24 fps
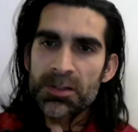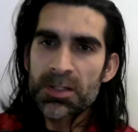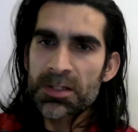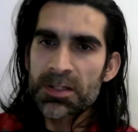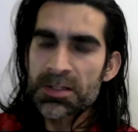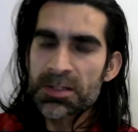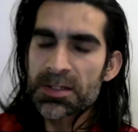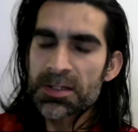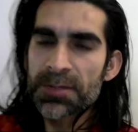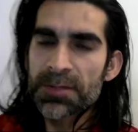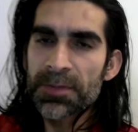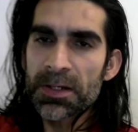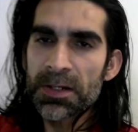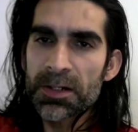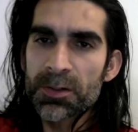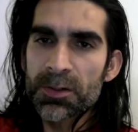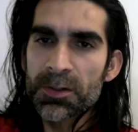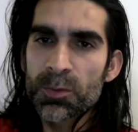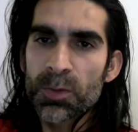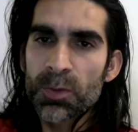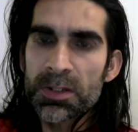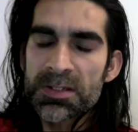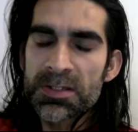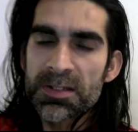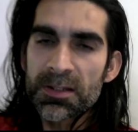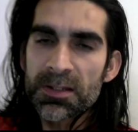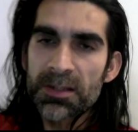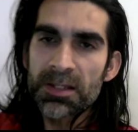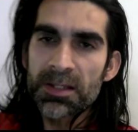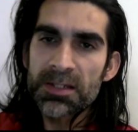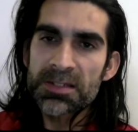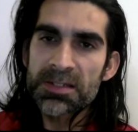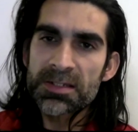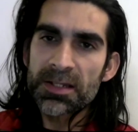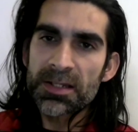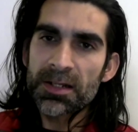so similar to what
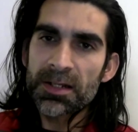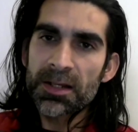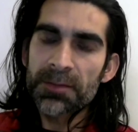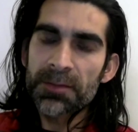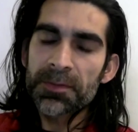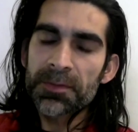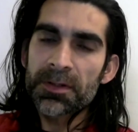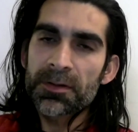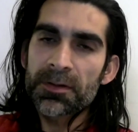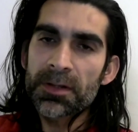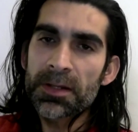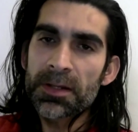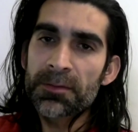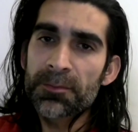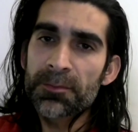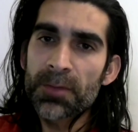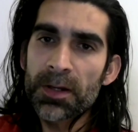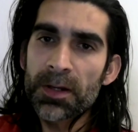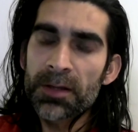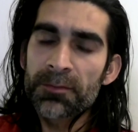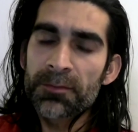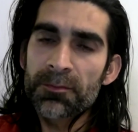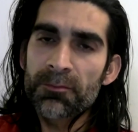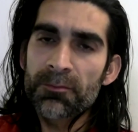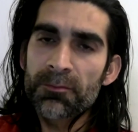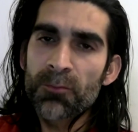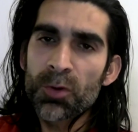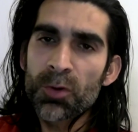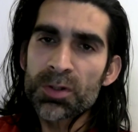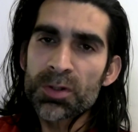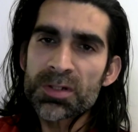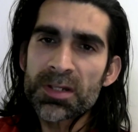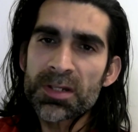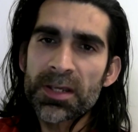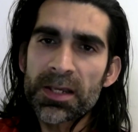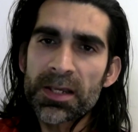Cynthia said, I mean, in
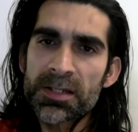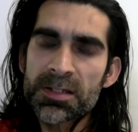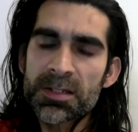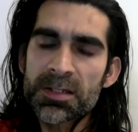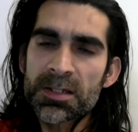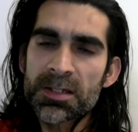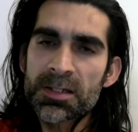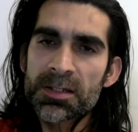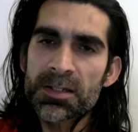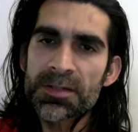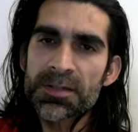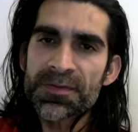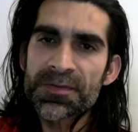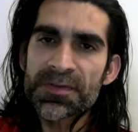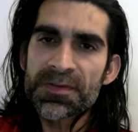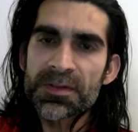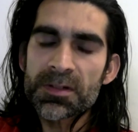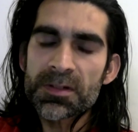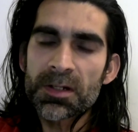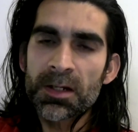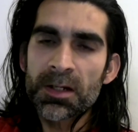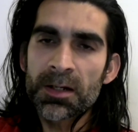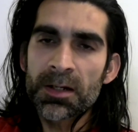most cases,